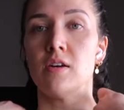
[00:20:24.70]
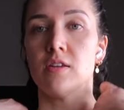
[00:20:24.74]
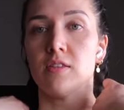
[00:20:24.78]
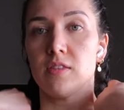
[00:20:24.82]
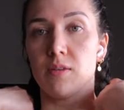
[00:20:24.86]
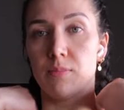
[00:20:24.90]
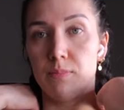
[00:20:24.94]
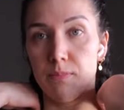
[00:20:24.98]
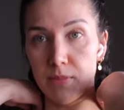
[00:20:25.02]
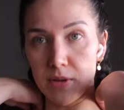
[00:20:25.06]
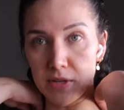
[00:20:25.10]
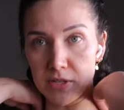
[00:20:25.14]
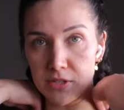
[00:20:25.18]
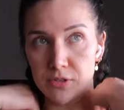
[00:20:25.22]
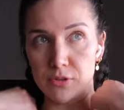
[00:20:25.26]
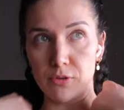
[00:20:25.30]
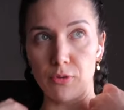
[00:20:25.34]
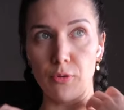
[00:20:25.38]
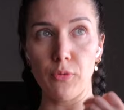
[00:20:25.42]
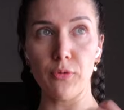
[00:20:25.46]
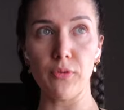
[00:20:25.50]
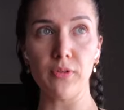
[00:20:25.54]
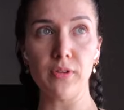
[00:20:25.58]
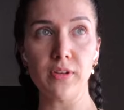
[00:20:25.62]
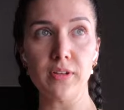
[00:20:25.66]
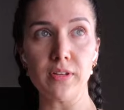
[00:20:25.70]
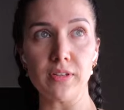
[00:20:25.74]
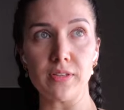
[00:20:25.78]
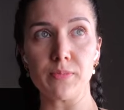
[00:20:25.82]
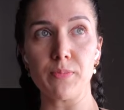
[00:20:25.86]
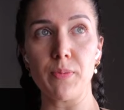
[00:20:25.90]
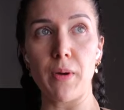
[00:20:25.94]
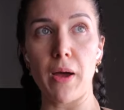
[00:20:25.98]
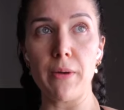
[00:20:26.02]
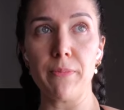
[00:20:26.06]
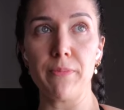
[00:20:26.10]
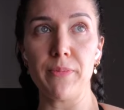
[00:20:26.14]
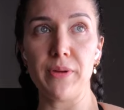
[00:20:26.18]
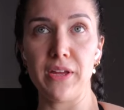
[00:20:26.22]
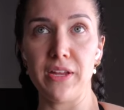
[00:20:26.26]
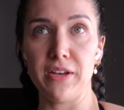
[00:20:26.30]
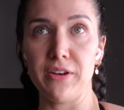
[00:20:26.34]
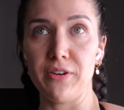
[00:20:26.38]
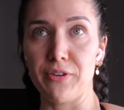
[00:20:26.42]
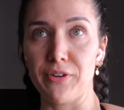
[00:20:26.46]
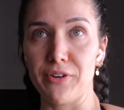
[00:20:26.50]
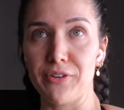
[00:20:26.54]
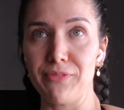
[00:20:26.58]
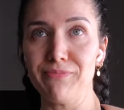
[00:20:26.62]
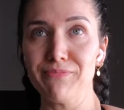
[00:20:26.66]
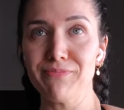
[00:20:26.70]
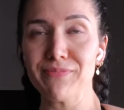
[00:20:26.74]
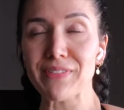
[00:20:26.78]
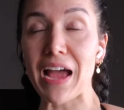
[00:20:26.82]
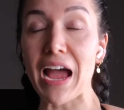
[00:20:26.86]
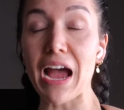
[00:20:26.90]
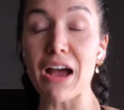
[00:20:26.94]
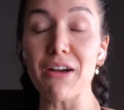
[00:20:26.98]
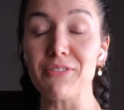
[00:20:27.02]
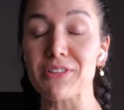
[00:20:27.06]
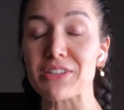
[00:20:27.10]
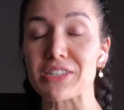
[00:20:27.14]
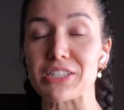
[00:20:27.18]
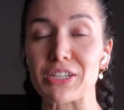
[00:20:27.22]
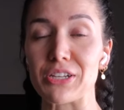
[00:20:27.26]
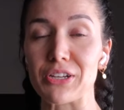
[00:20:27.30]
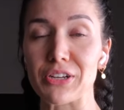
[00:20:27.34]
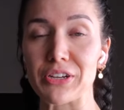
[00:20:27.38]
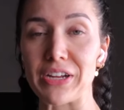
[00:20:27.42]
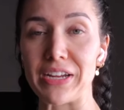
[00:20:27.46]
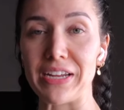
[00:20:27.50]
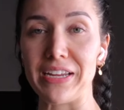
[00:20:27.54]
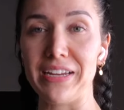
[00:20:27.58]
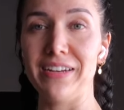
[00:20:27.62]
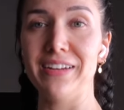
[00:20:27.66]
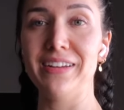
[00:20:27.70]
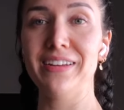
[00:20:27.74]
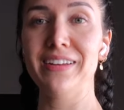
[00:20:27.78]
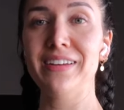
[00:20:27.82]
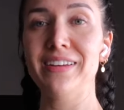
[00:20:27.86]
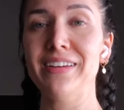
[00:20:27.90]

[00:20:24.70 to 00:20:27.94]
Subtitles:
the muscle is popping or how it's looking.